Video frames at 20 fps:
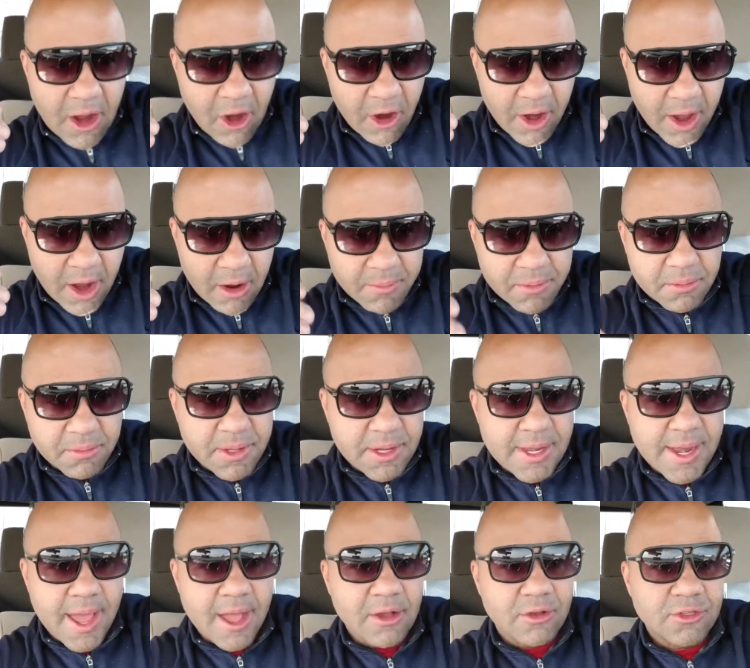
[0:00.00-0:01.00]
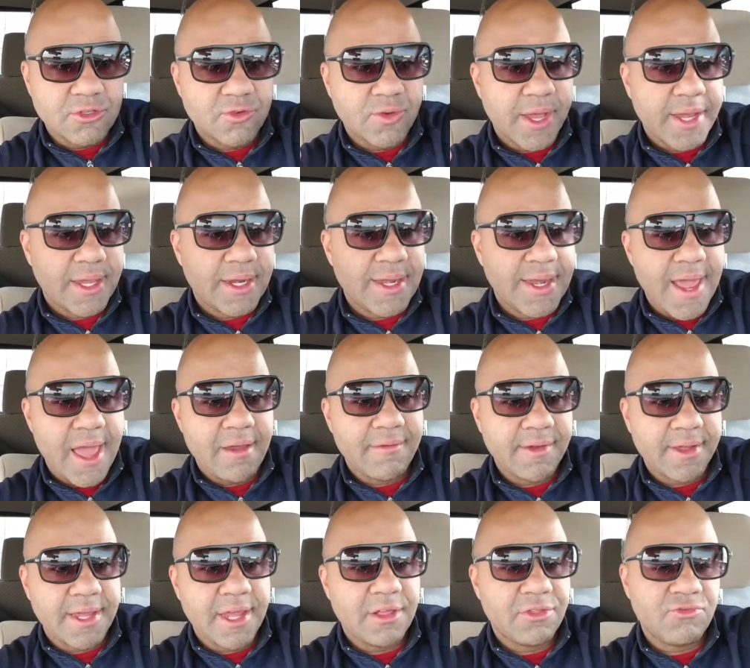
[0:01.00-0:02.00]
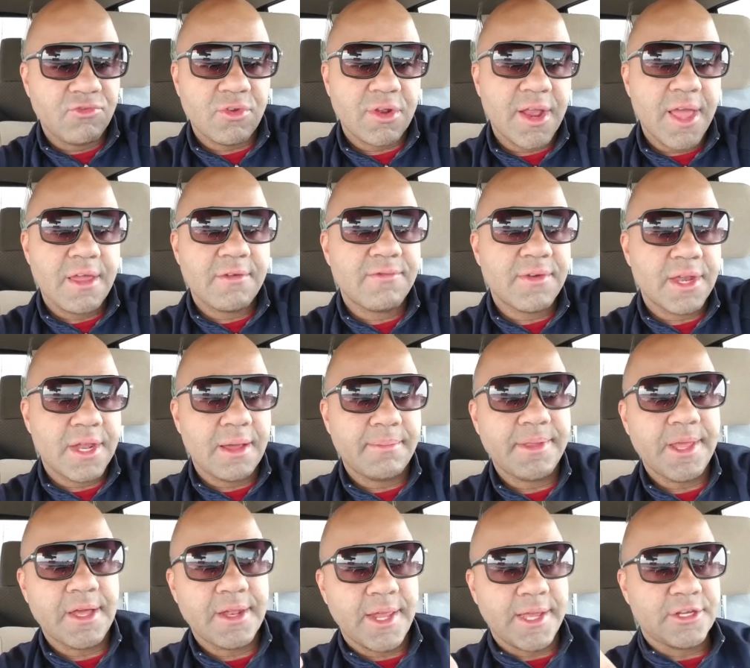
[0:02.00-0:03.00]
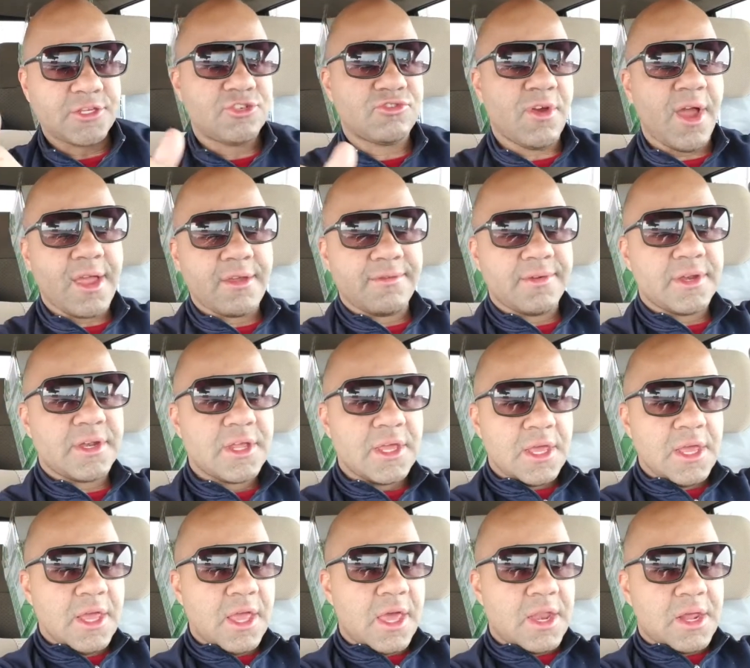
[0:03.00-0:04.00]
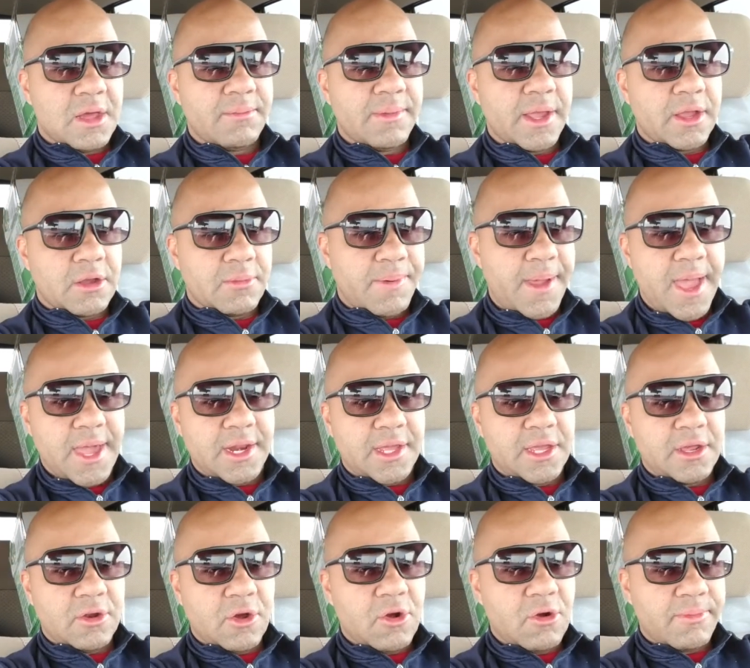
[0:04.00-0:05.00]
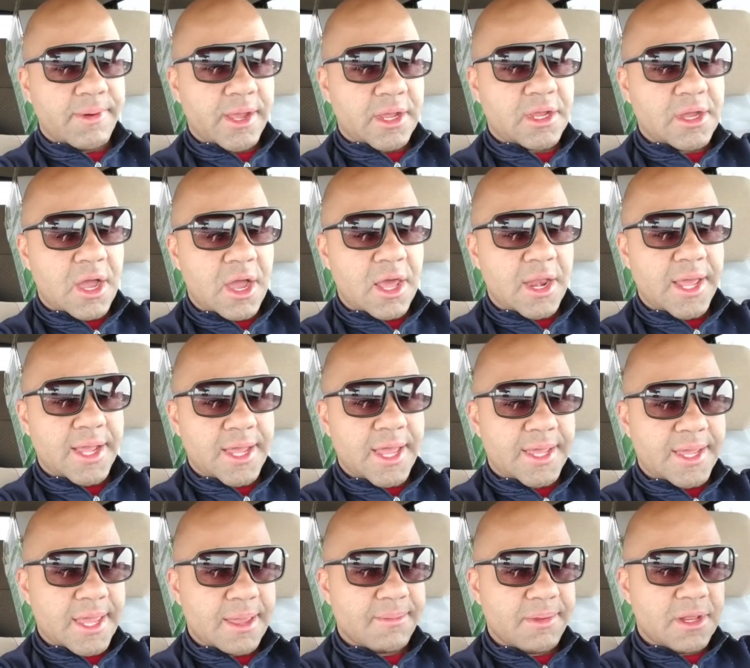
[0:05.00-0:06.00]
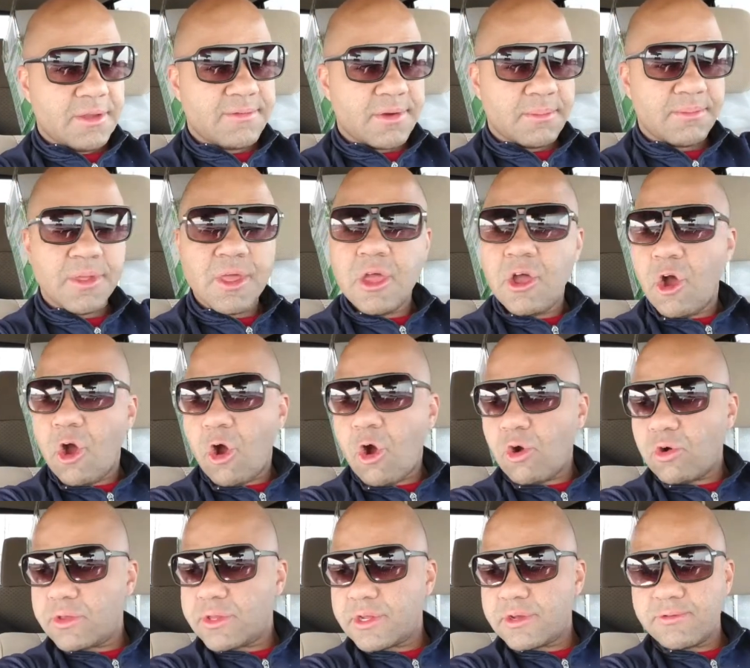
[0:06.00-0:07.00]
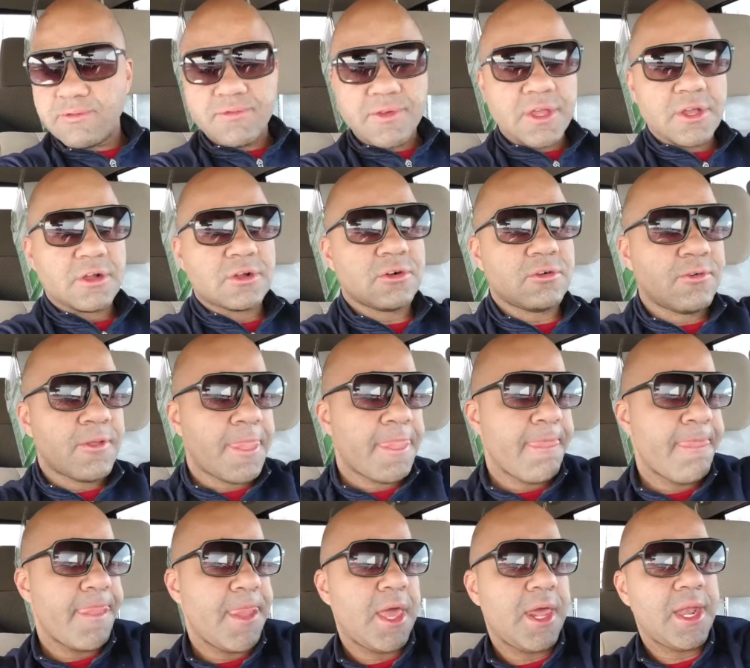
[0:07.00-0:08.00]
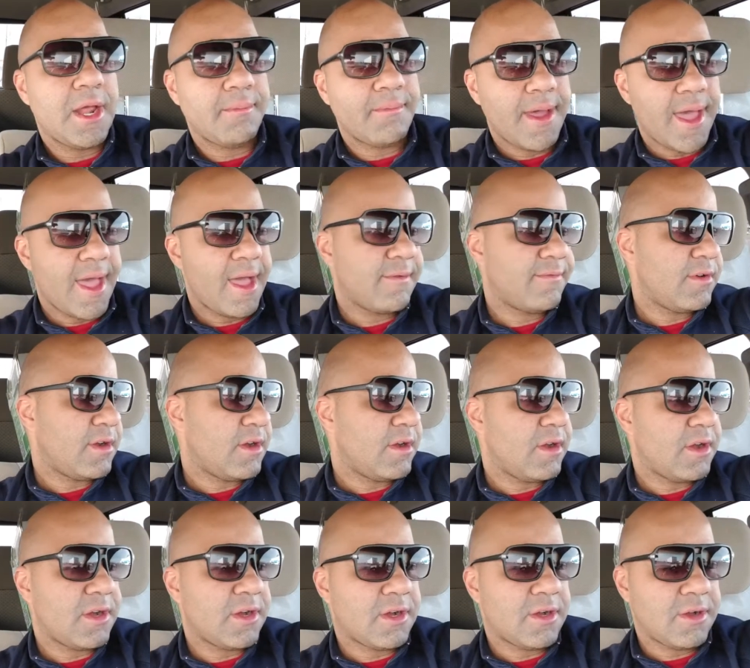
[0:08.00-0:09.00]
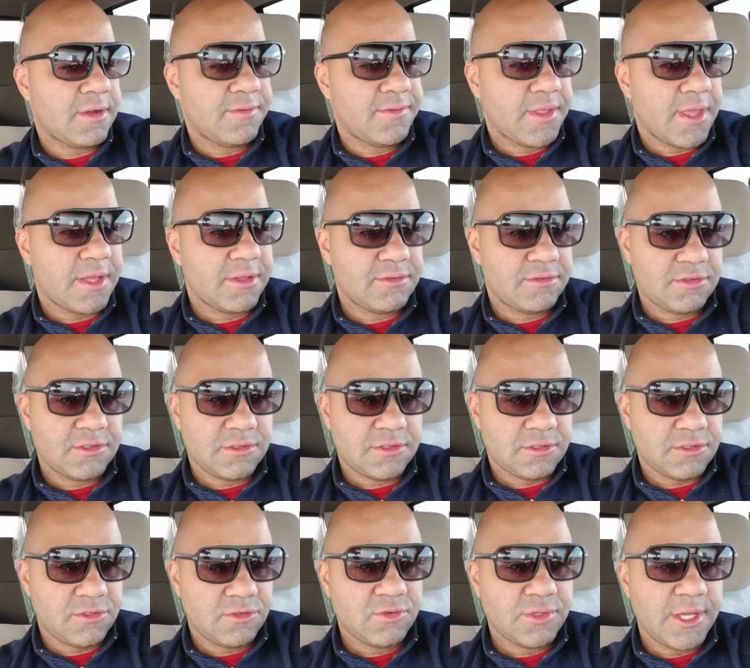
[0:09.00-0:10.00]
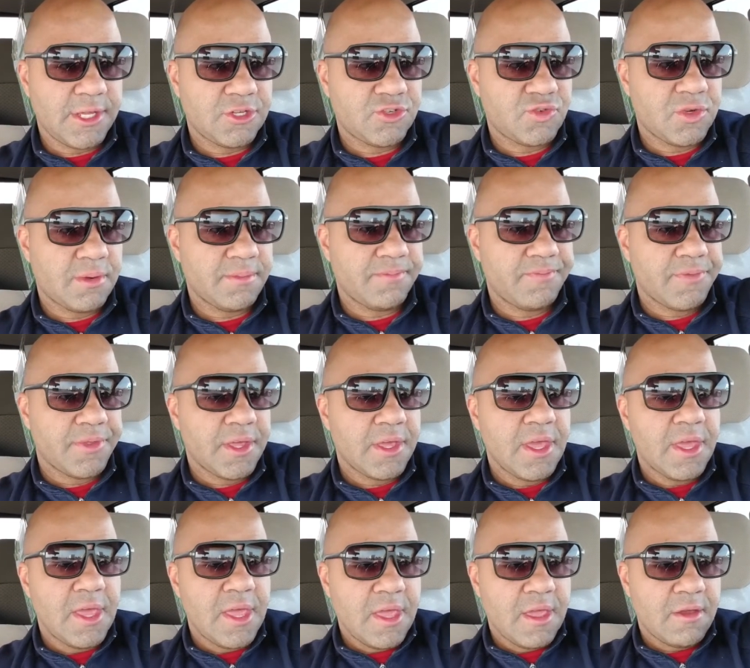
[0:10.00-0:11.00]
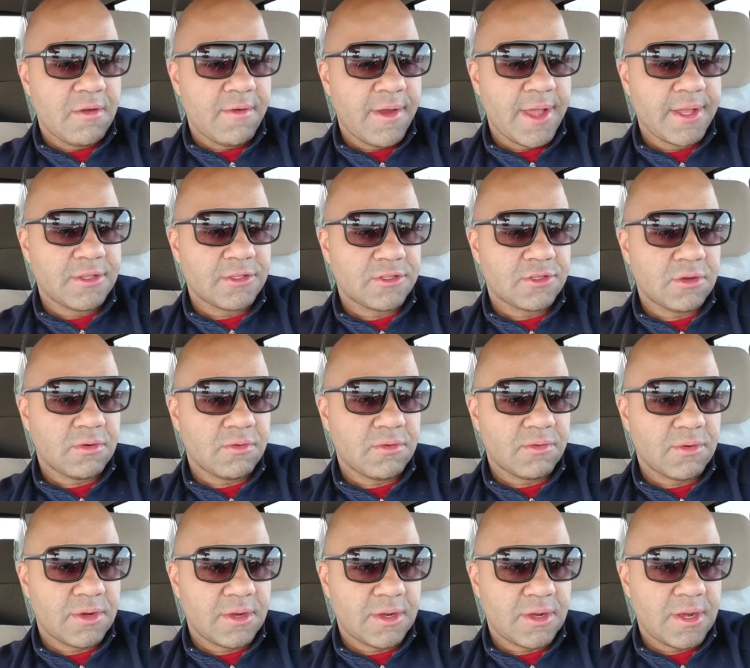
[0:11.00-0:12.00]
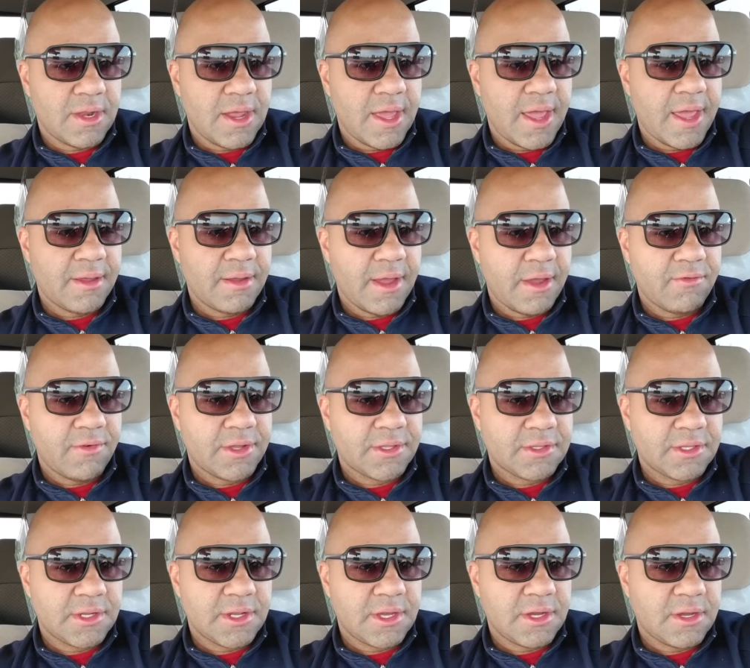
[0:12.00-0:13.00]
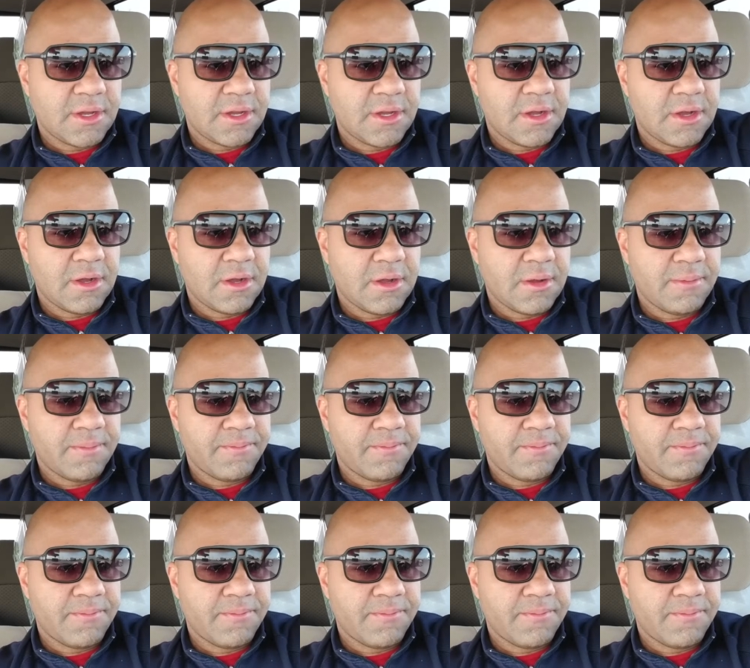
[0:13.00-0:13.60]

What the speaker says: helping me now, and so I can navigate through life, and I'm not like driving and I'm like panicking. Oh my God, like, I can't believe I'm holding a vehicle, and I have just a 2-day trip, right? So I rented a